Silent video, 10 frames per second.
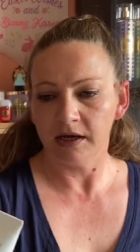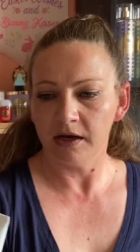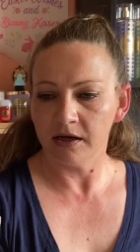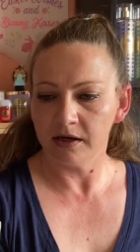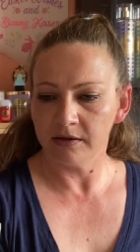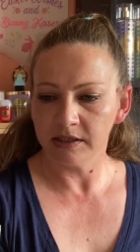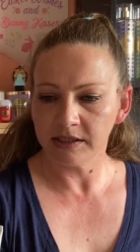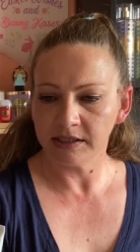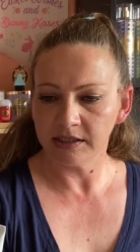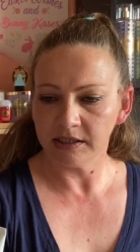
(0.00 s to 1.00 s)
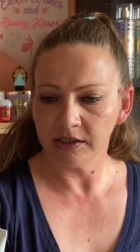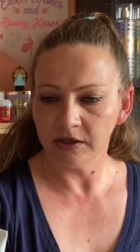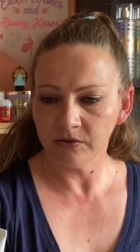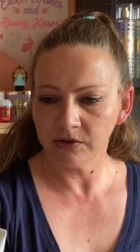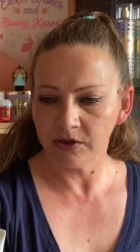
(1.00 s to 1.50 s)
Let's see the
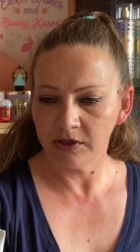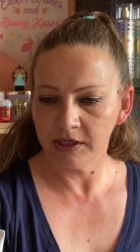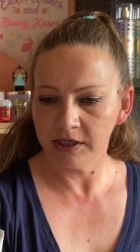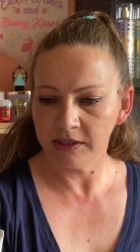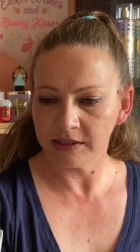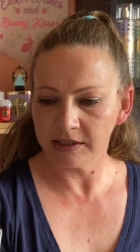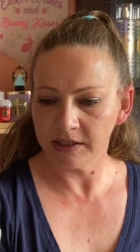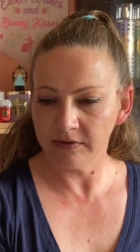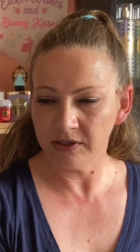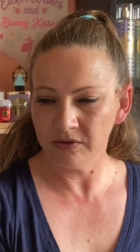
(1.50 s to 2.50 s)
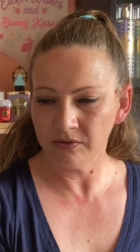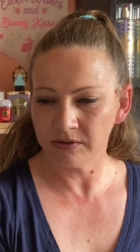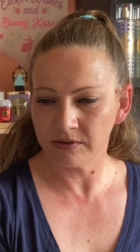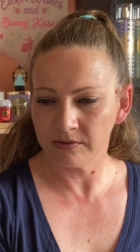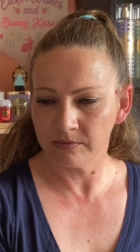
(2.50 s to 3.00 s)
notes on it. Does it give the
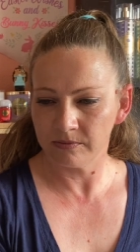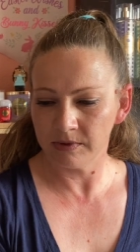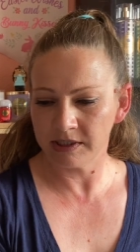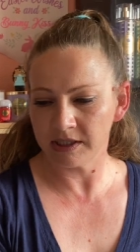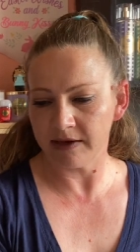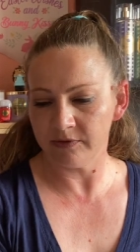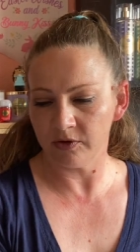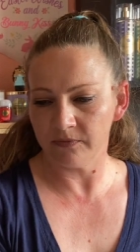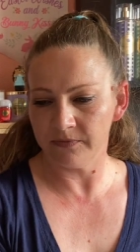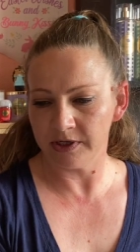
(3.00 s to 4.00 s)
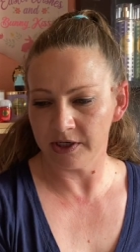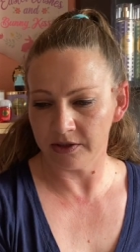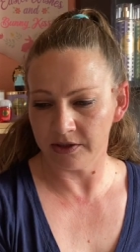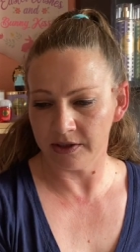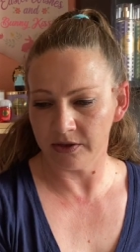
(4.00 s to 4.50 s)
notes? It's lavender and
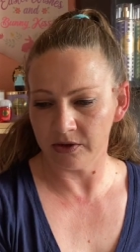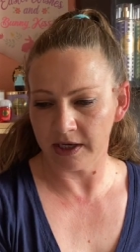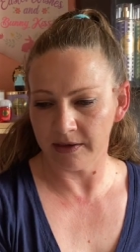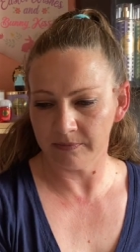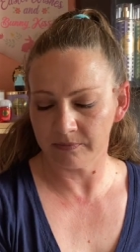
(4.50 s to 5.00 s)
vanilla, I know that.